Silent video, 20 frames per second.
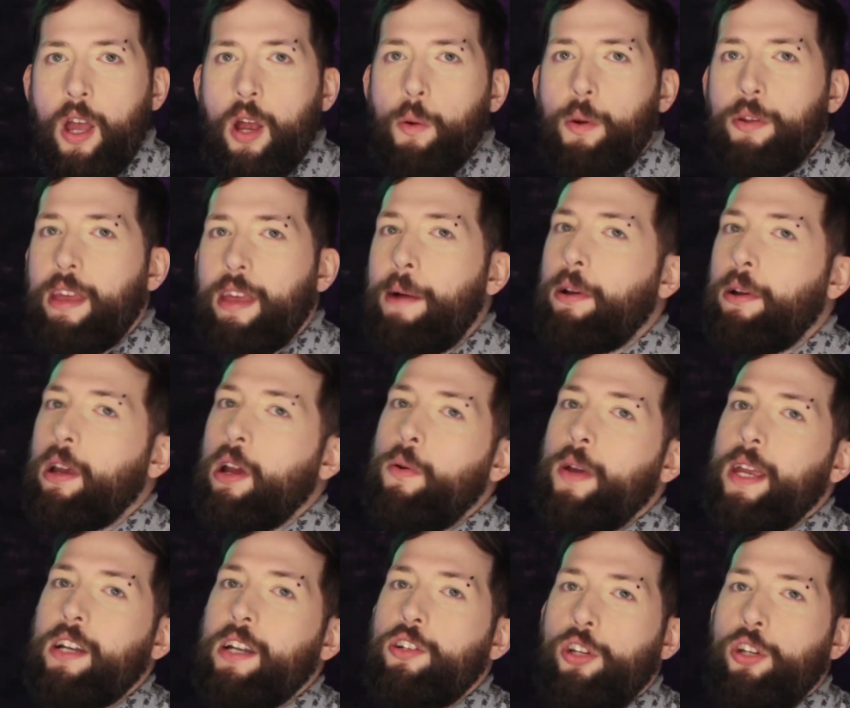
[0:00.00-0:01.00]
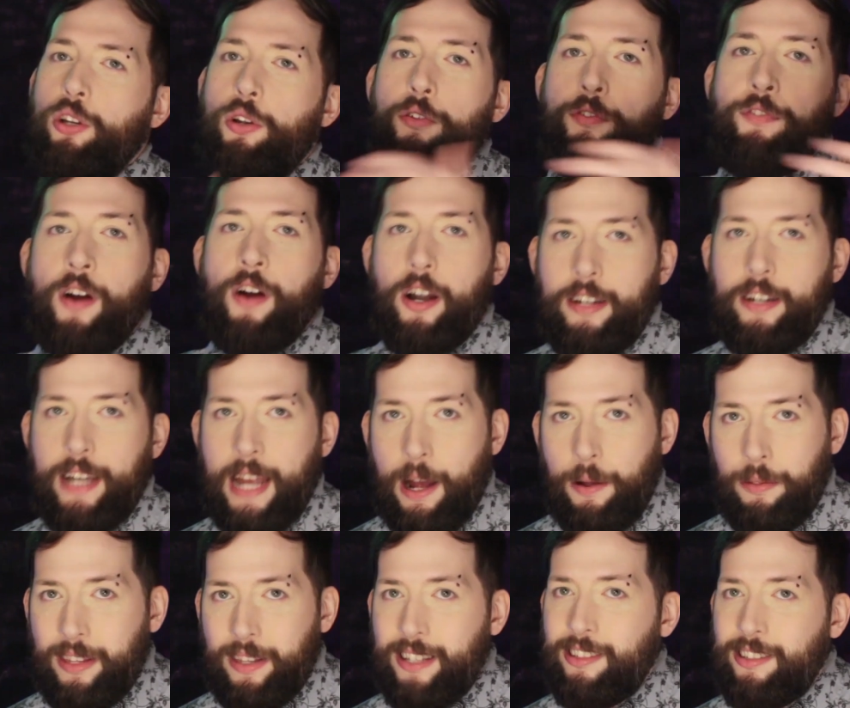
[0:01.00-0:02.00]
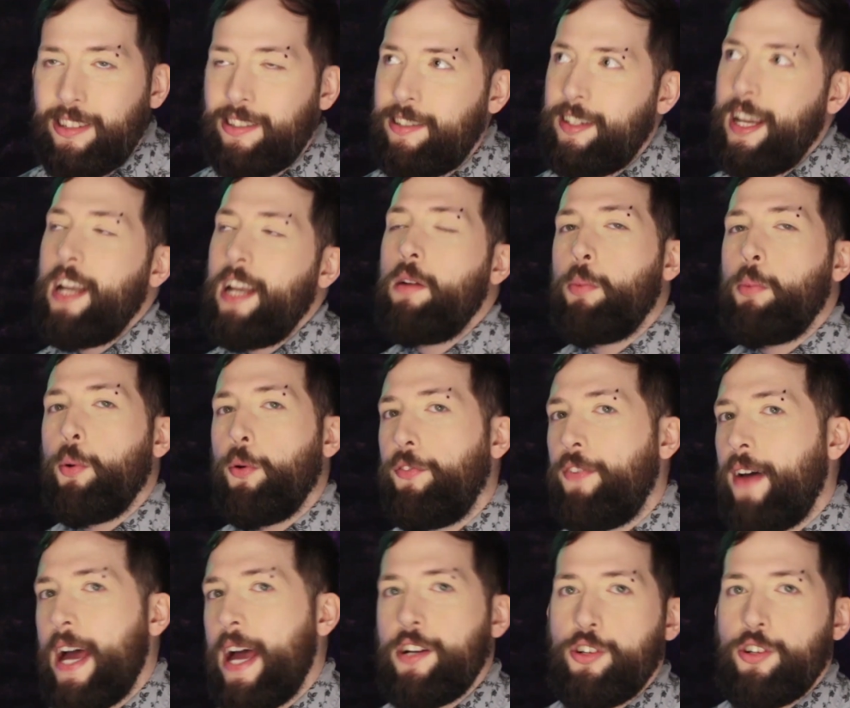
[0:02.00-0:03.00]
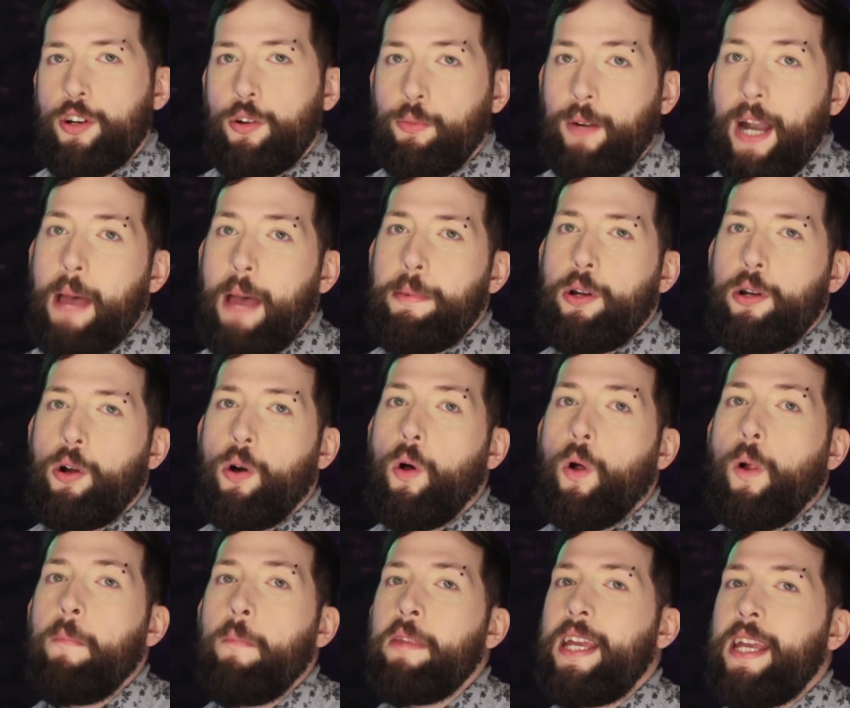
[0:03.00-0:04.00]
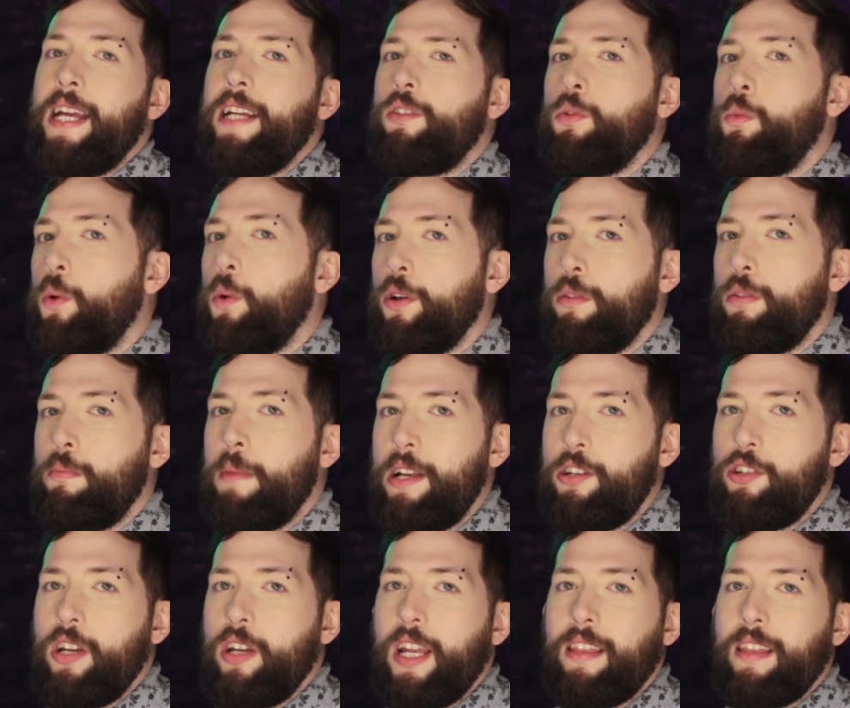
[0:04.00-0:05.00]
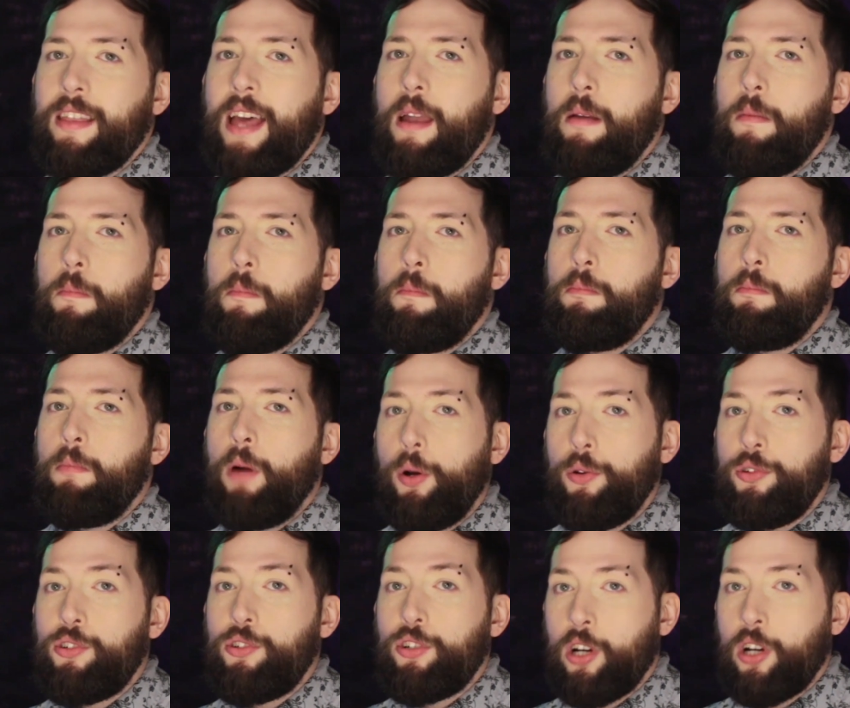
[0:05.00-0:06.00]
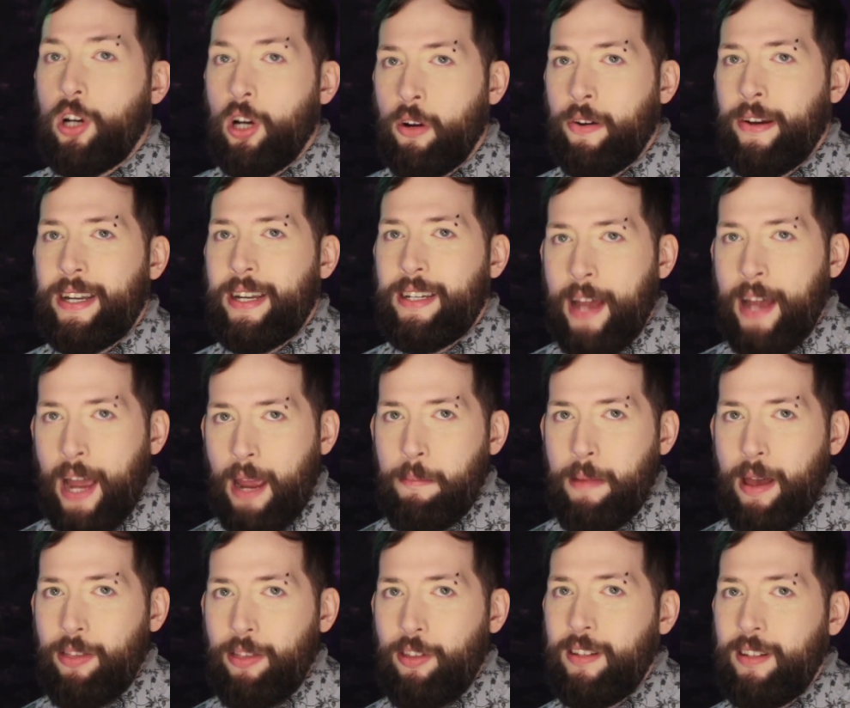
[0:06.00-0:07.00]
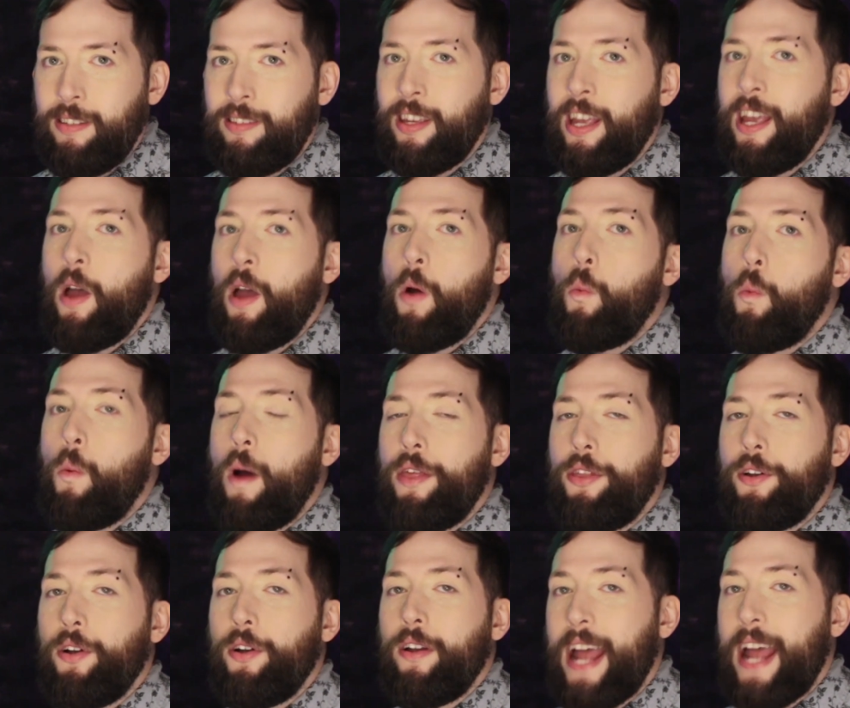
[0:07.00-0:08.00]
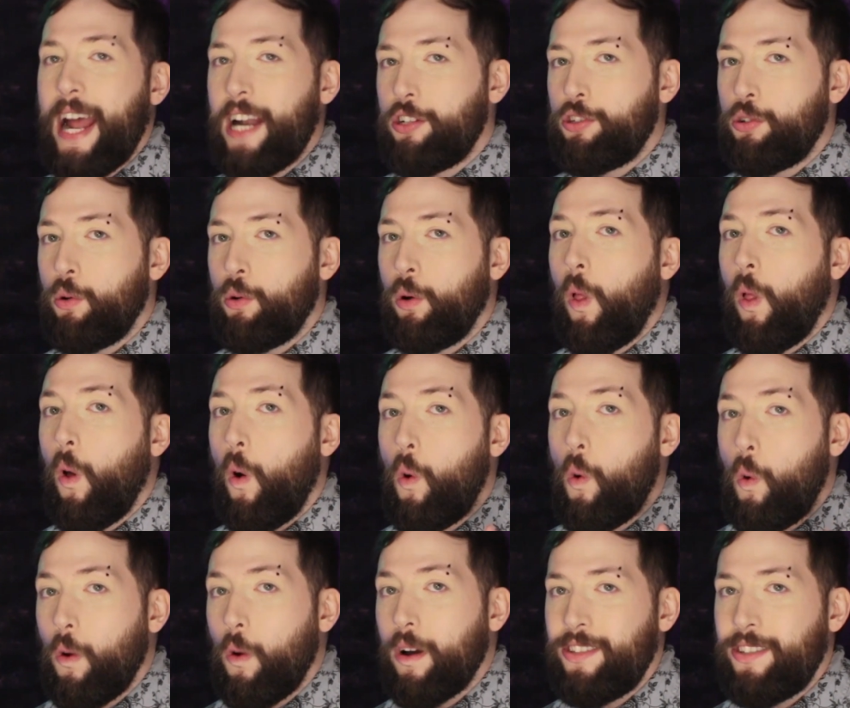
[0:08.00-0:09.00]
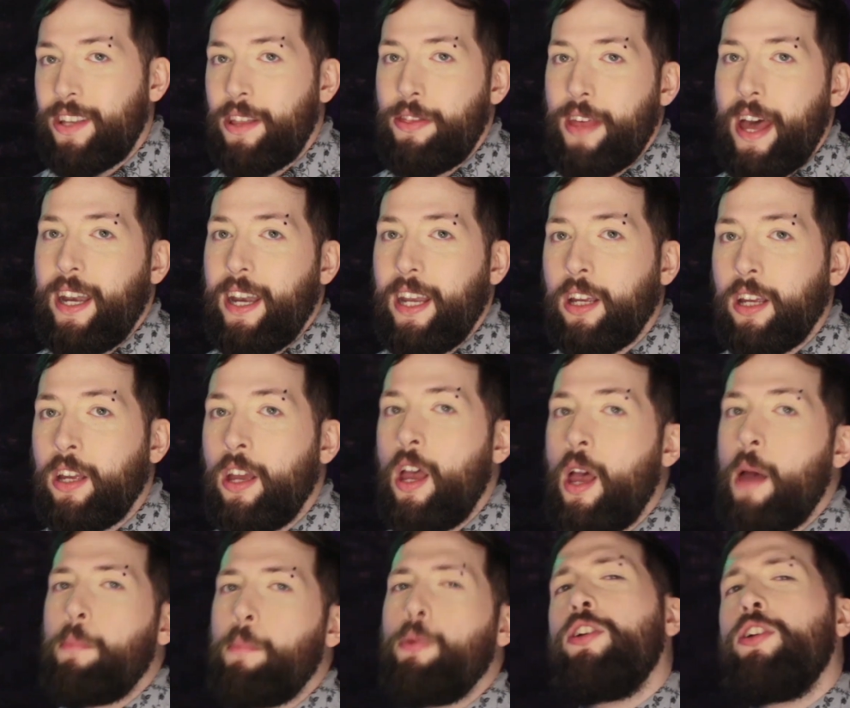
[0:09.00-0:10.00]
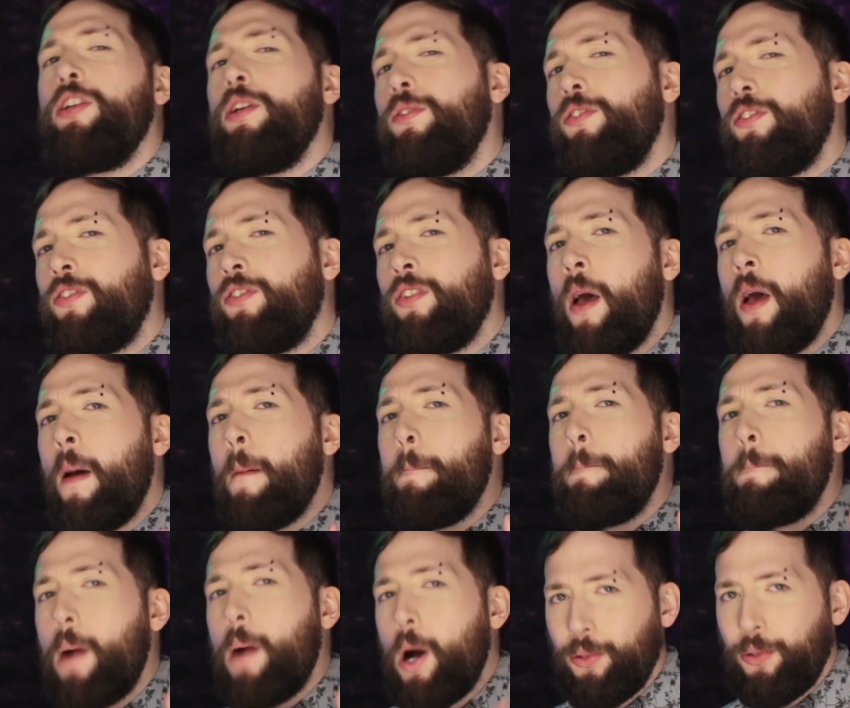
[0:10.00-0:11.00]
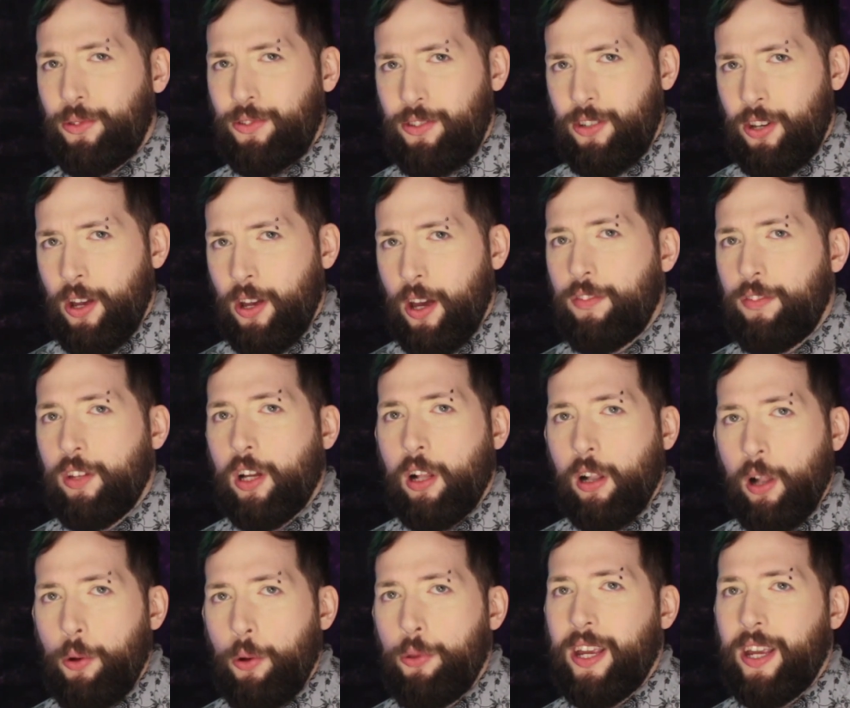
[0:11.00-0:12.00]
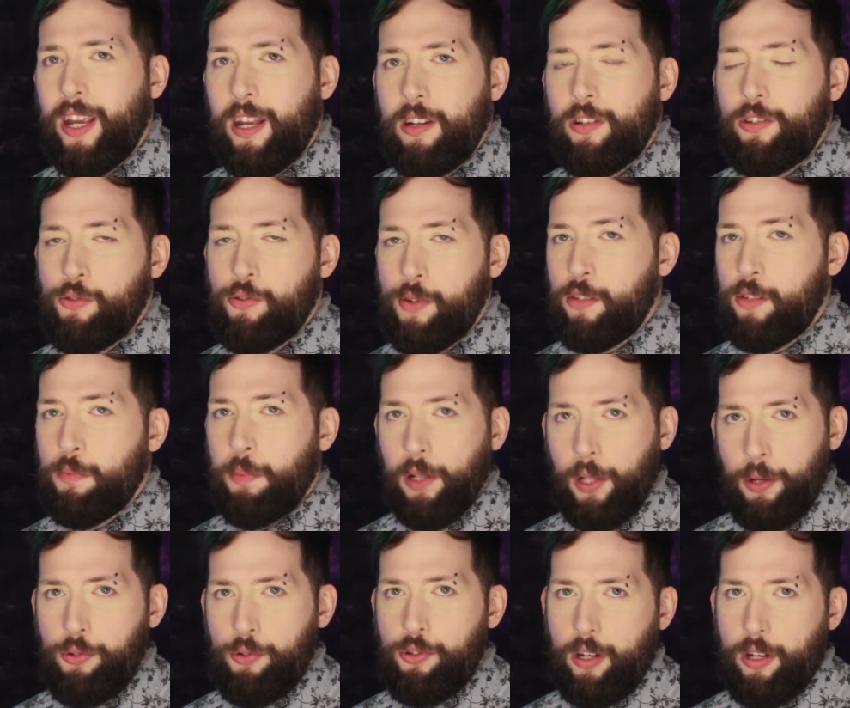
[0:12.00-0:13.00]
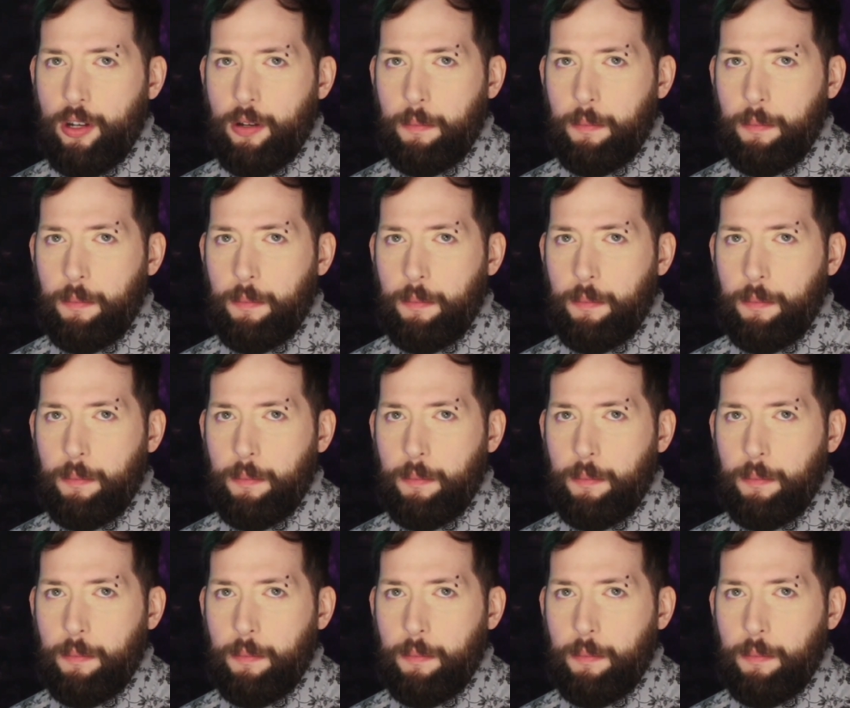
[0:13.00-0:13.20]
Without going too far down the sustainable fashion rabbit hole, it's worth mentioning that most current dye methods, whether natural or synthetic, produce most of the clothing industry's pollution.